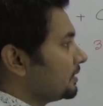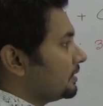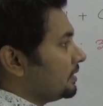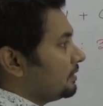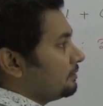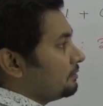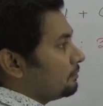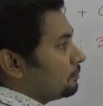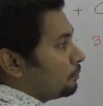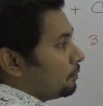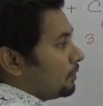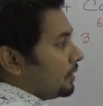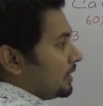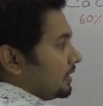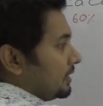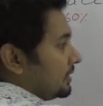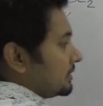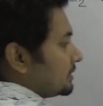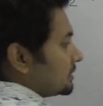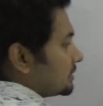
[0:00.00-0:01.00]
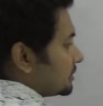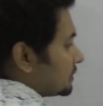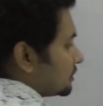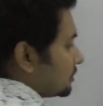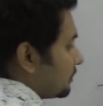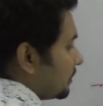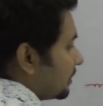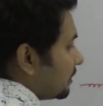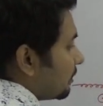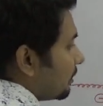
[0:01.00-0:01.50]
Now what
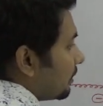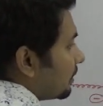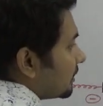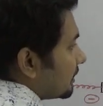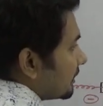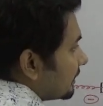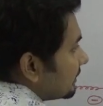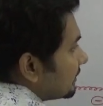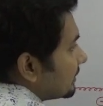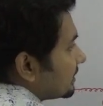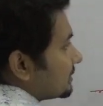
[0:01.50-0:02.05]
is going on in